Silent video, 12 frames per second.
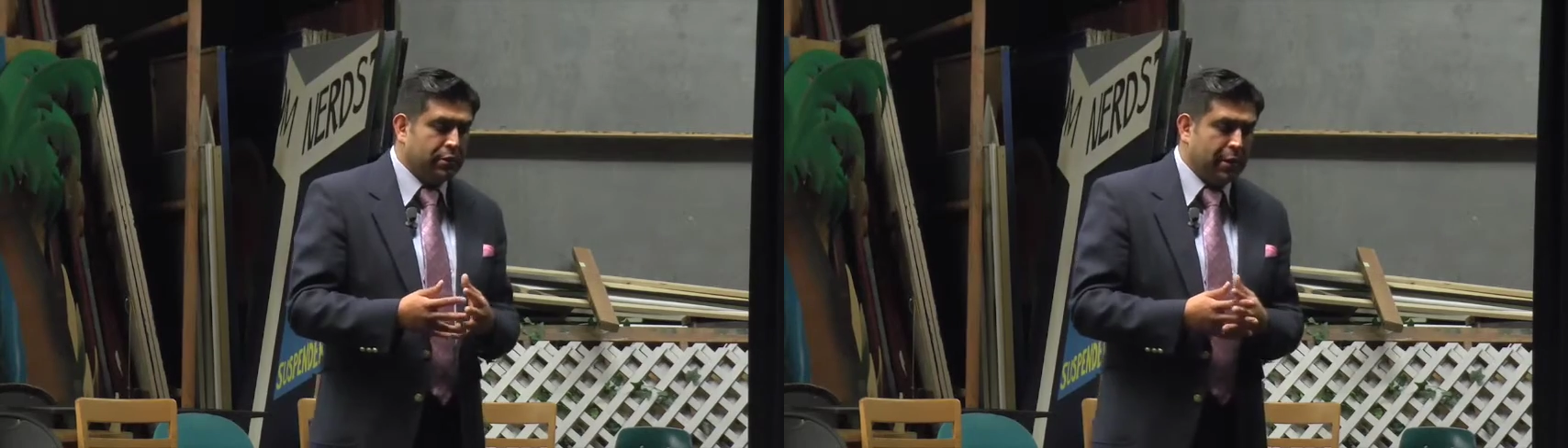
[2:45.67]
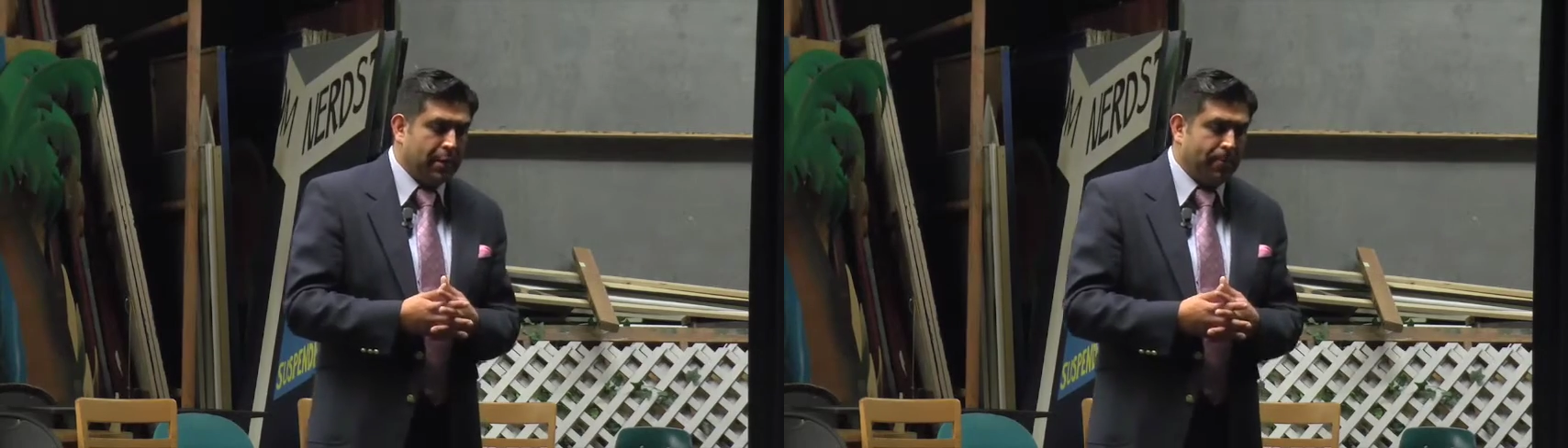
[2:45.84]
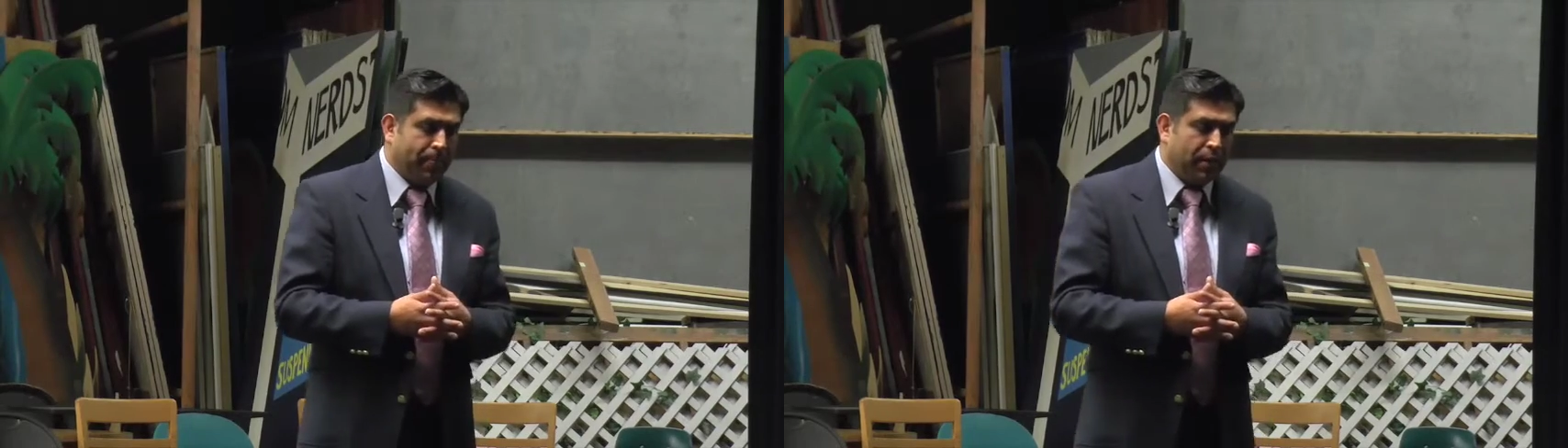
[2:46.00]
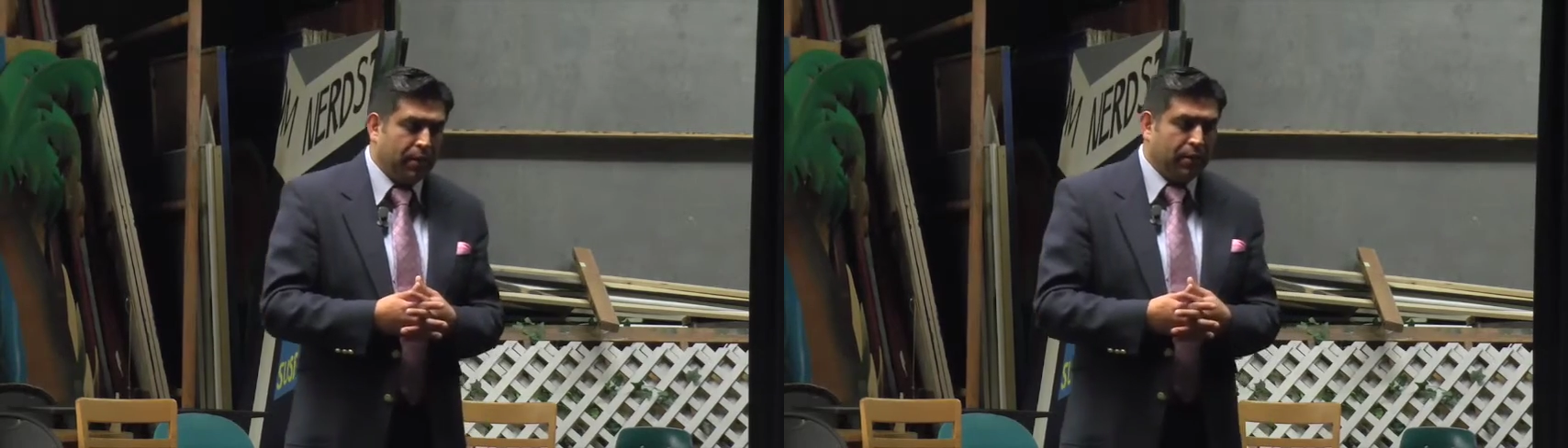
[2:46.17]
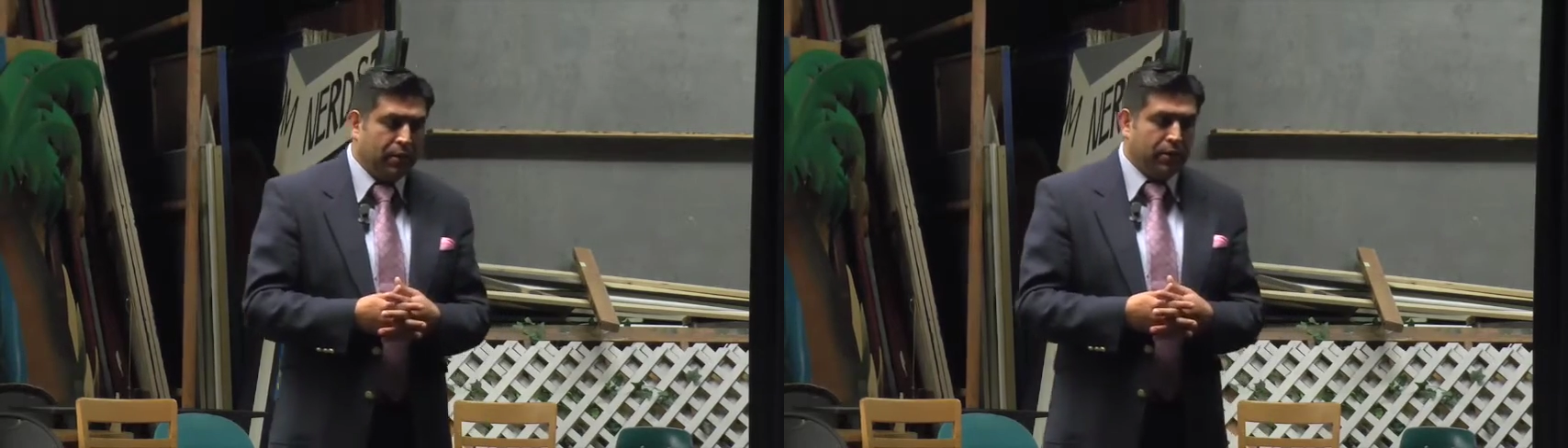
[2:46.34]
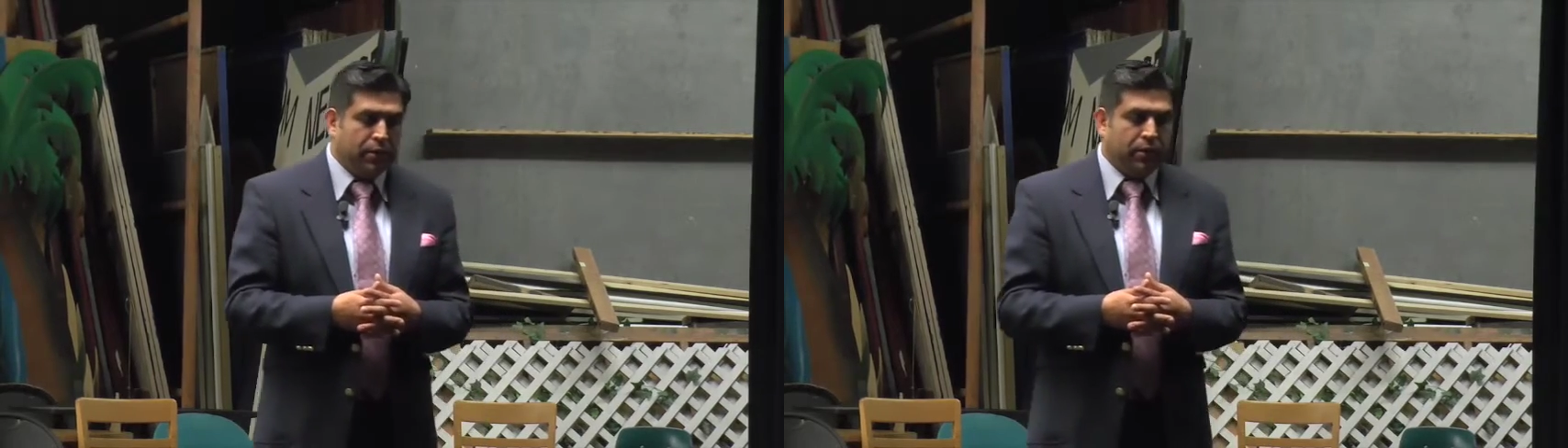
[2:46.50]

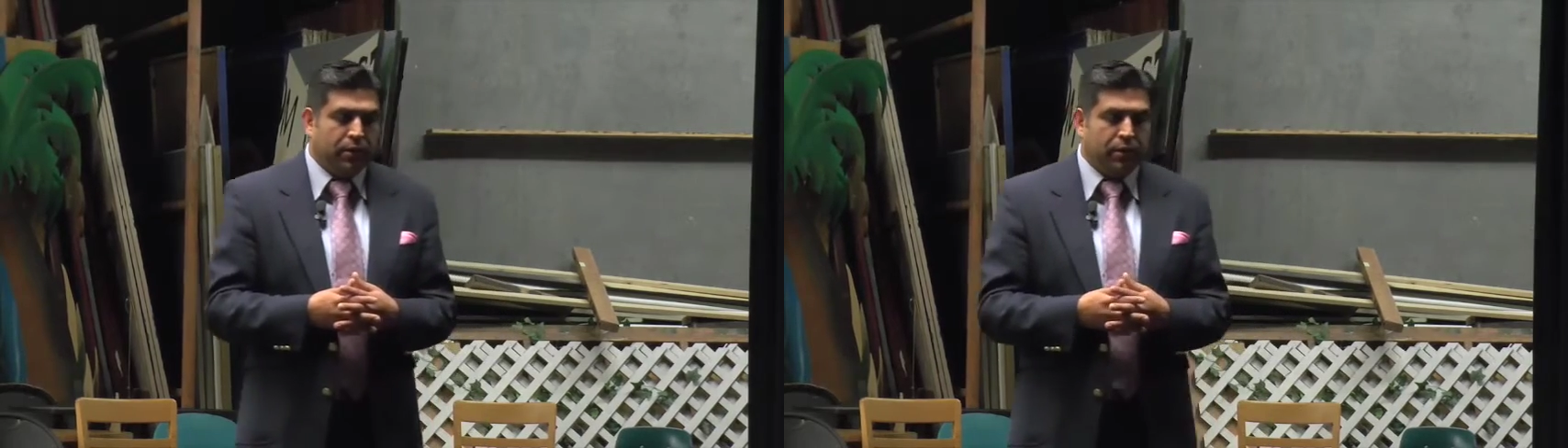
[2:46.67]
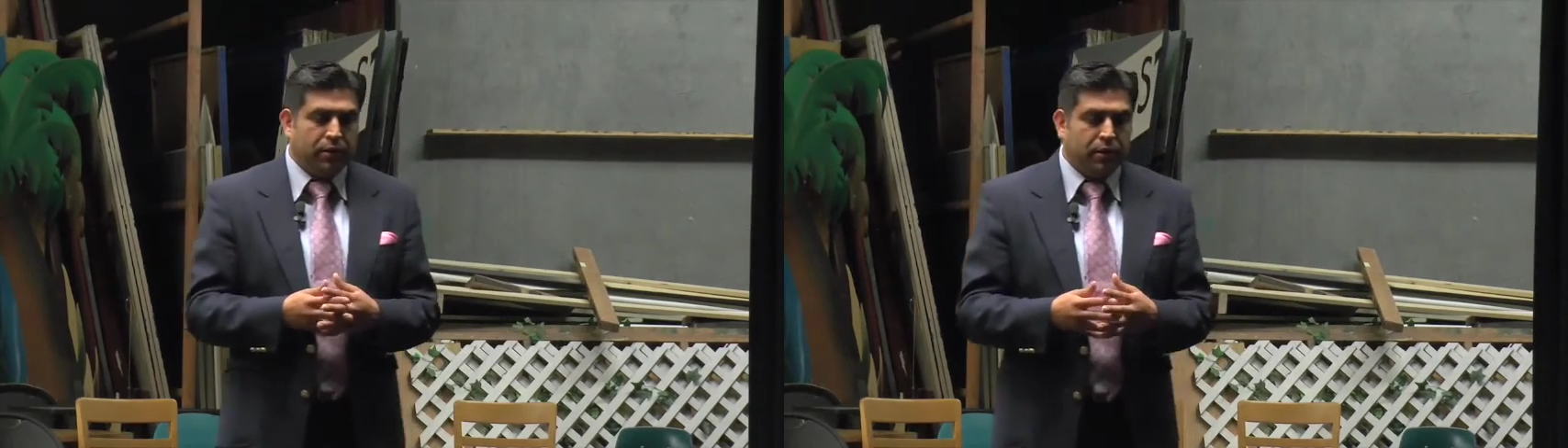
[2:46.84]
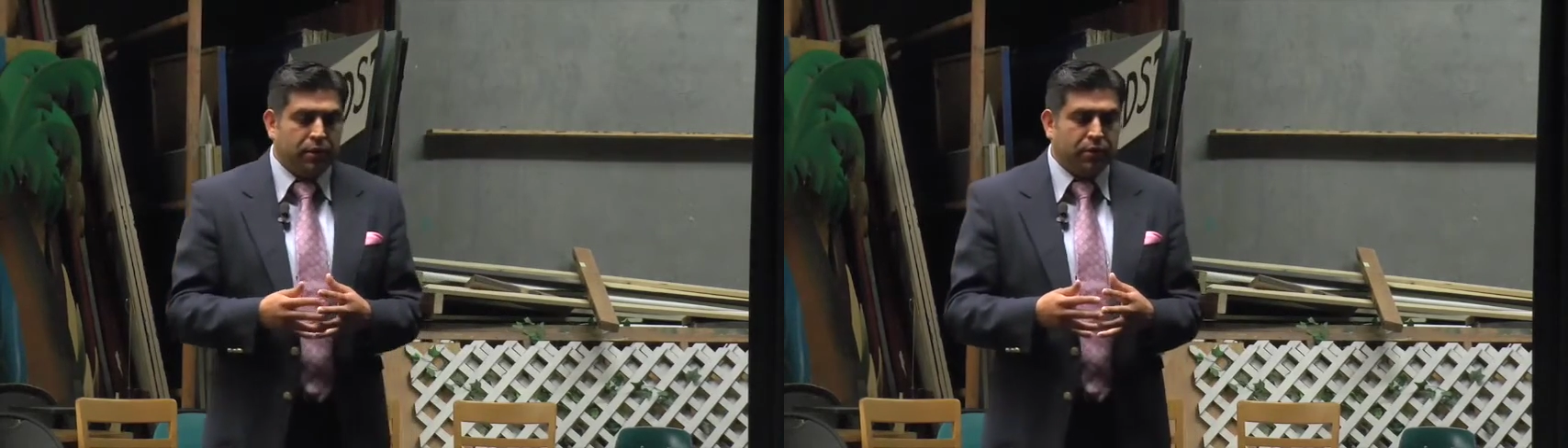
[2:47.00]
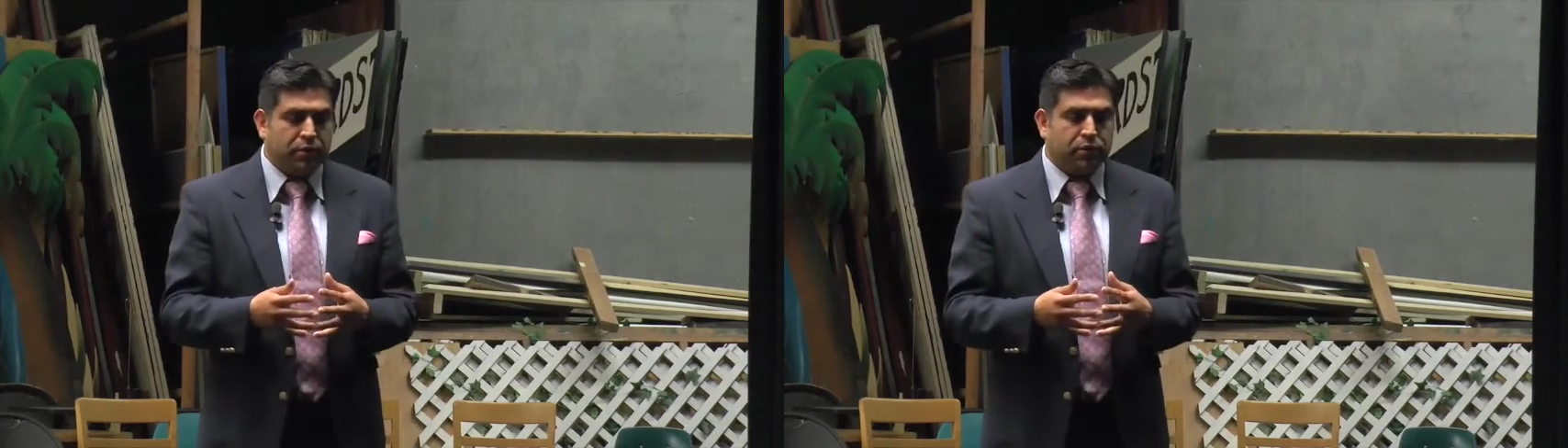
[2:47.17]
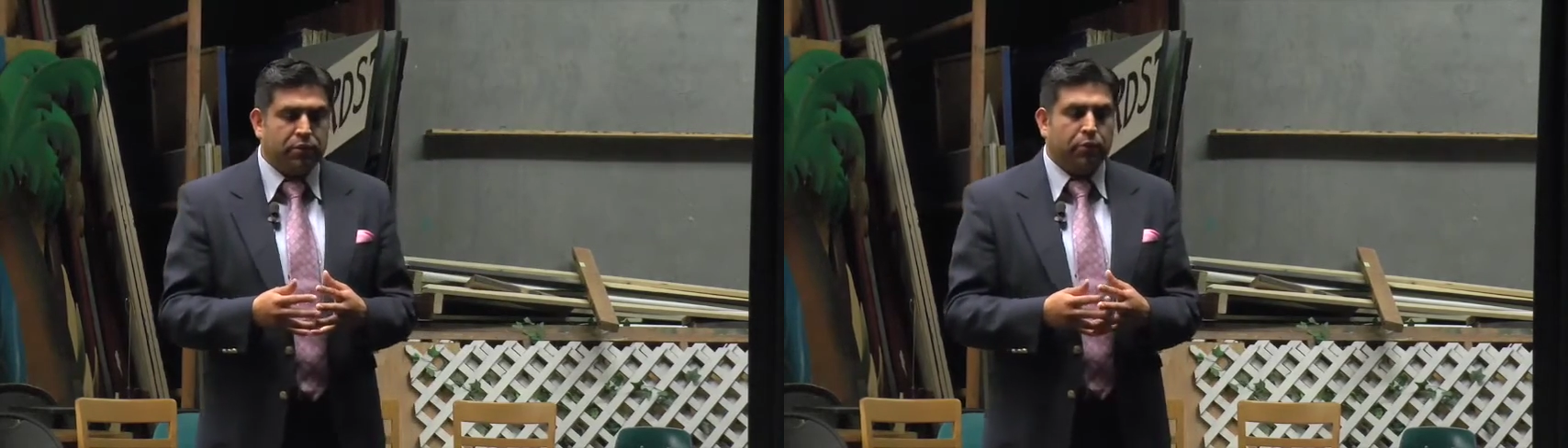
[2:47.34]
the